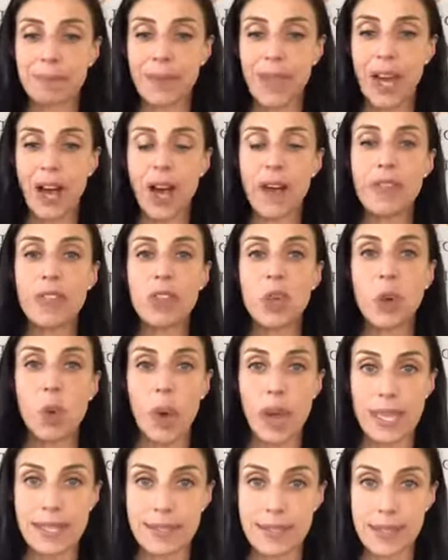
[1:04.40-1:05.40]
on the
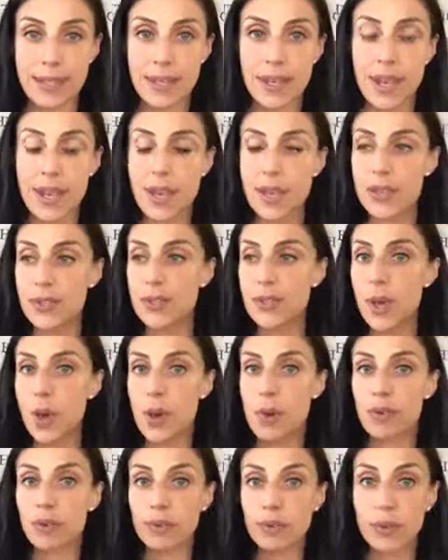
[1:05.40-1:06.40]
quest.
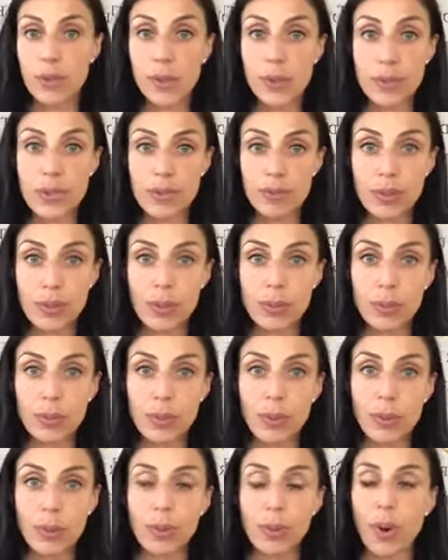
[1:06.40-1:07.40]
So for those of
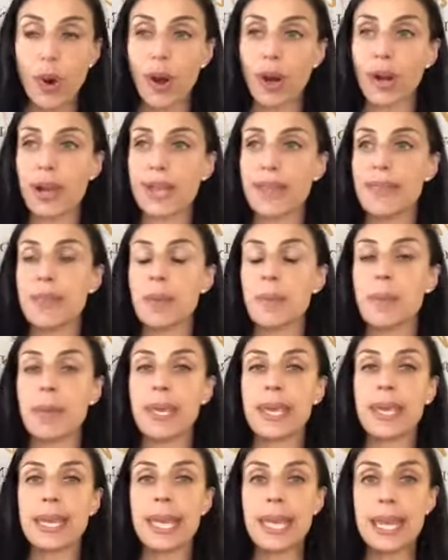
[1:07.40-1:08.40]
you who are in the
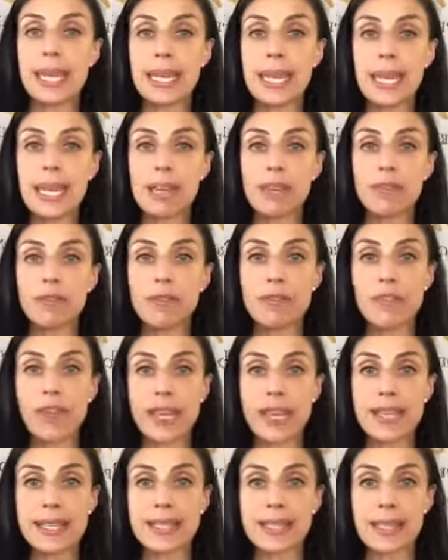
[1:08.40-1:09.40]
beginning
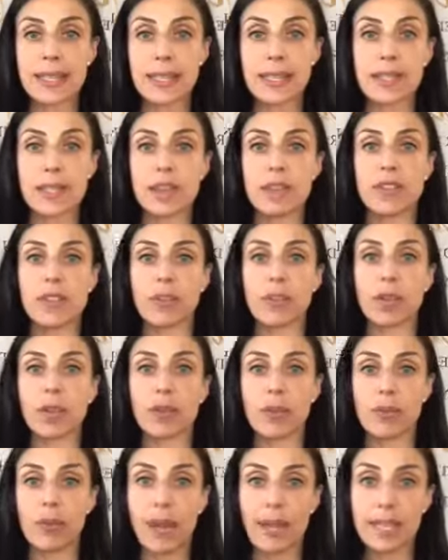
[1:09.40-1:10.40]
phases of your
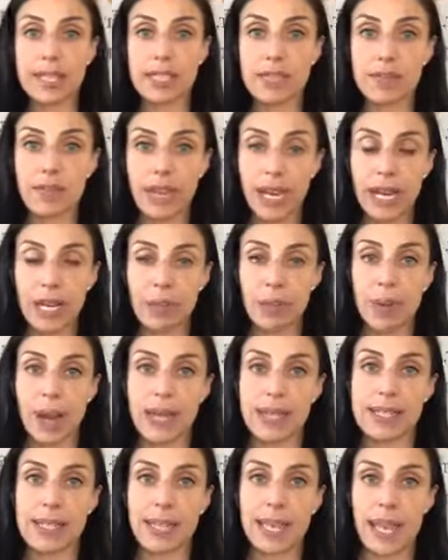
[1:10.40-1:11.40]
corrective
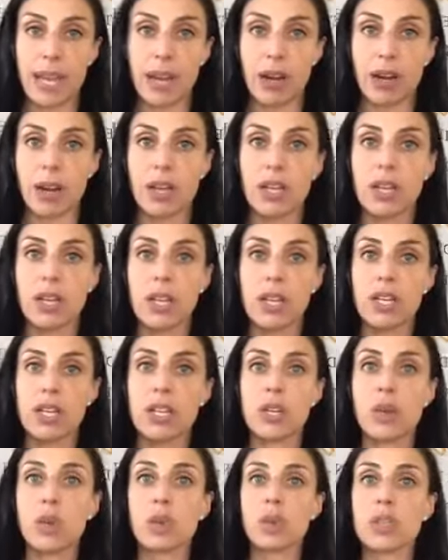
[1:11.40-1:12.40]
chiropractic care,
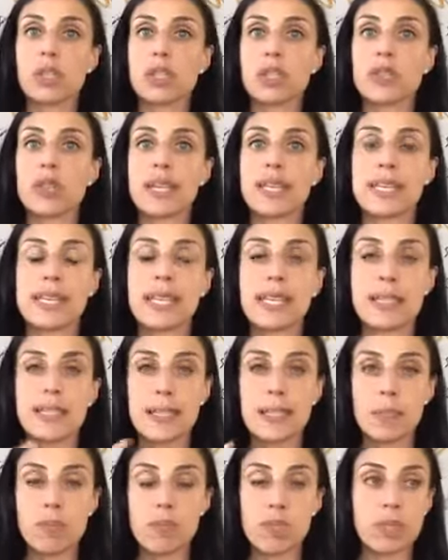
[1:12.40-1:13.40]
we're addressing
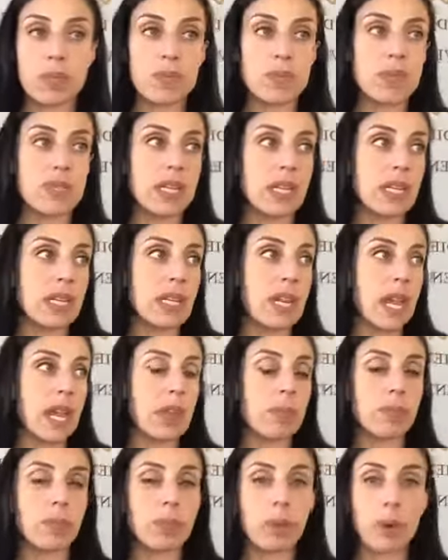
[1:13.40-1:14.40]
symptoms
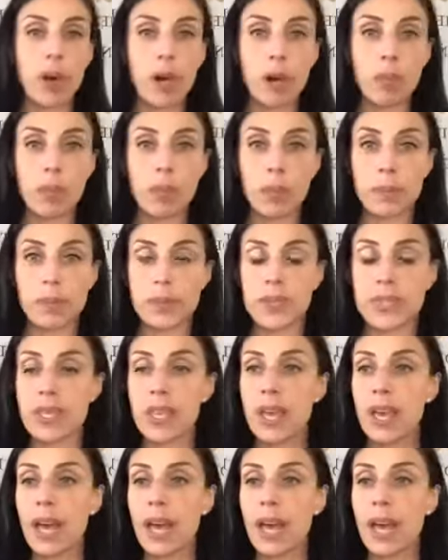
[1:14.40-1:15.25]
and problems.